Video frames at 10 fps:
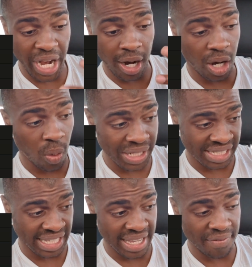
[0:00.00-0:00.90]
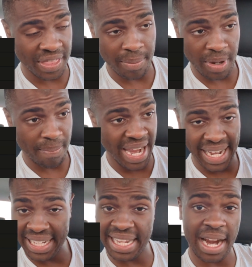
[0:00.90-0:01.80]
we are going to give them a
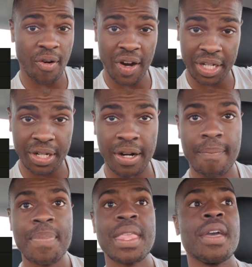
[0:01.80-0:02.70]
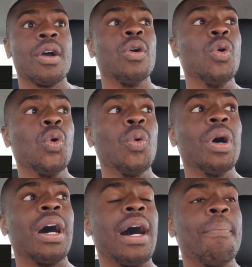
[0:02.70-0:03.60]
main character who
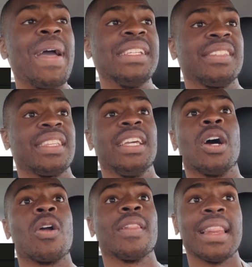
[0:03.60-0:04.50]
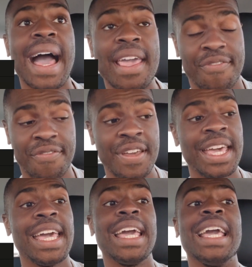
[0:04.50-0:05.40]
basically her life
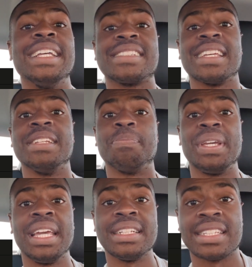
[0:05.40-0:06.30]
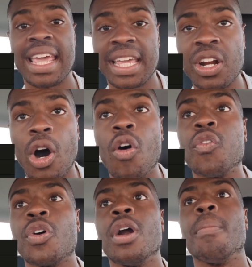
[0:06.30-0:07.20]
is being taken
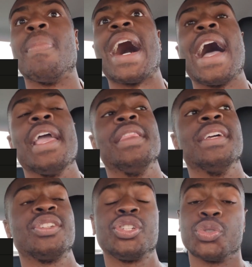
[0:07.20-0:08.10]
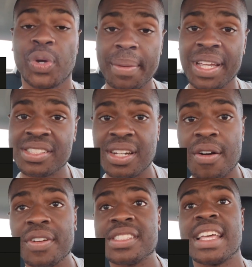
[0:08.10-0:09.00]
over by this streaming
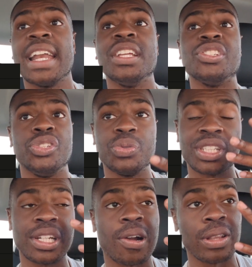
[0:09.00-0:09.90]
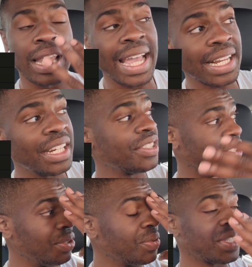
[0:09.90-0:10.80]
service that is using her
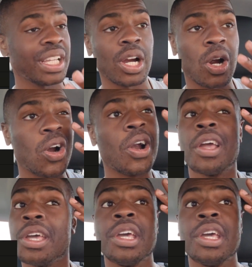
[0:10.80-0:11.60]
likeness, using her